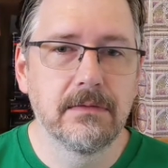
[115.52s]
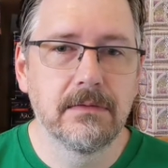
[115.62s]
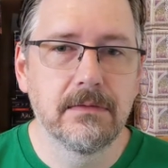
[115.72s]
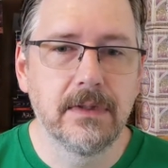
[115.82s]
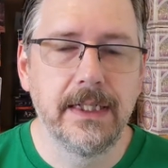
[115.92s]

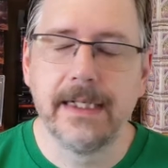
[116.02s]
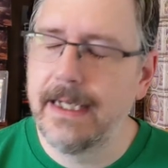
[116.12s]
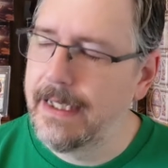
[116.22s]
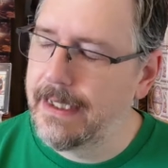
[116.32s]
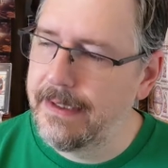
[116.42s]
he
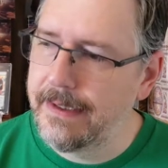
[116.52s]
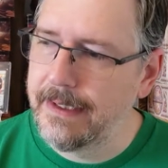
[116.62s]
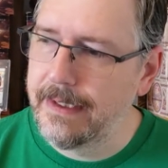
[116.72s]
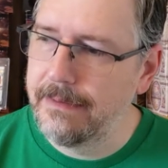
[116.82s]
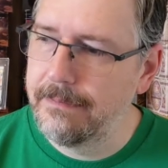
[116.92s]

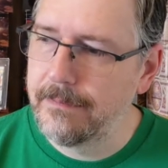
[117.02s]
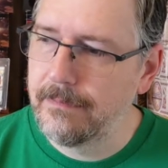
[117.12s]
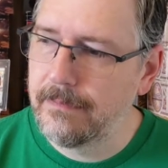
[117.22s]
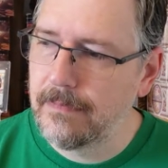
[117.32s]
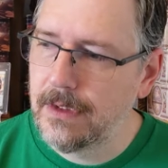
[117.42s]
had
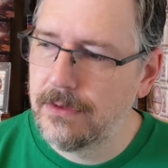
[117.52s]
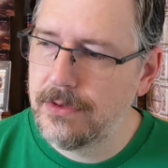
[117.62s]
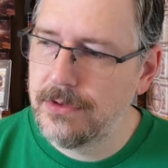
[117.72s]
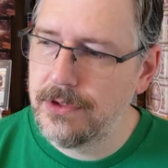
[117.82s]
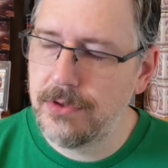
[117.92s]

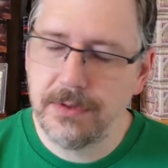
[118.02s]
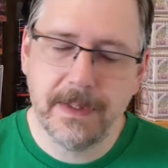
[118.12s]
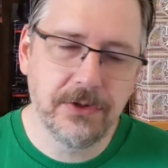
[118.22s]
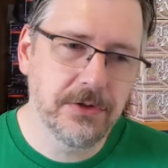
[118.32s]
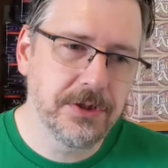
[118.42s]
2
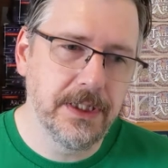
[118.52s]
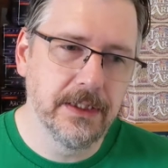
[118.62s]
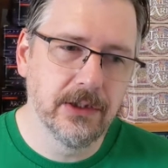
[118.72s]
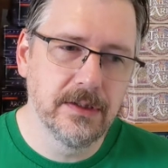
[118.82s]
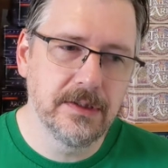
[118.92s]
Spectral
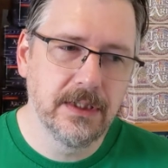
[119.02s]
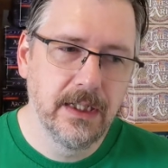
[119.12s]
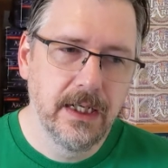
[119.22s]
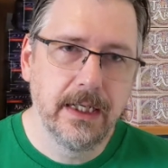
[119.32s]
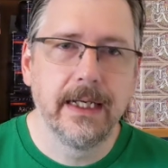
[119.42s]
Shields
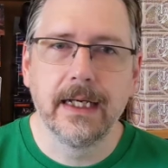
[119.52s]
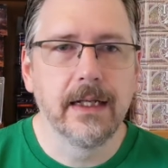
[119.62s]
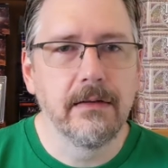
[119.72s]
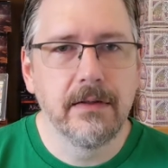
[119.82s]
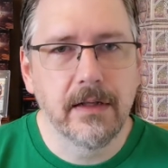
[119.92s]

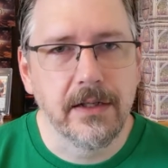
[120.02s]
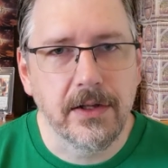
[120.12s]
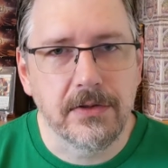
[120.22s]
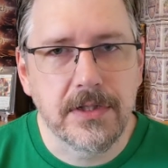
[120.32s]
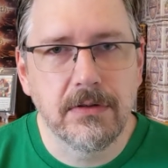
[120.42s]
and
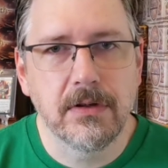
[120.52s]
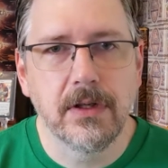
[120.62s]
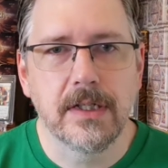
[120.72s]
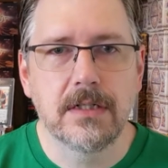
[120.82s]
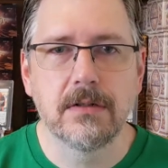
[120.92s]
another
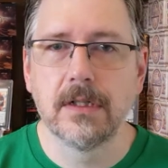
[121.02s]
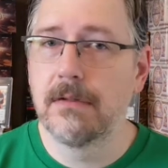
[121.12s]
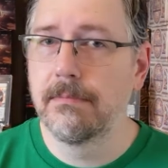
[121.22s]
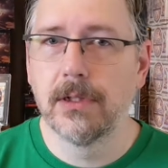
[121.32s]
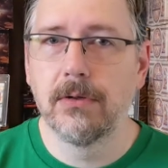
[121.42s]
0-cost Aura.
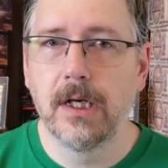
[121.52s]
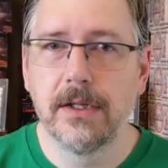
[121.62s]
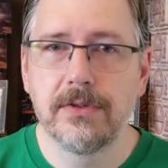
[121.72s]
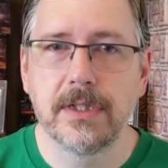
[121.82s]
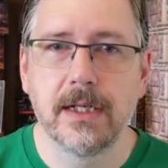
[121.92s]
Blow all
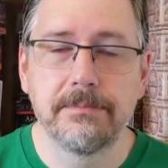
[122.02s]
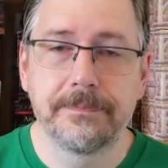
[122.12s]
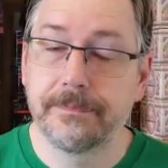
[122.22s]
those up.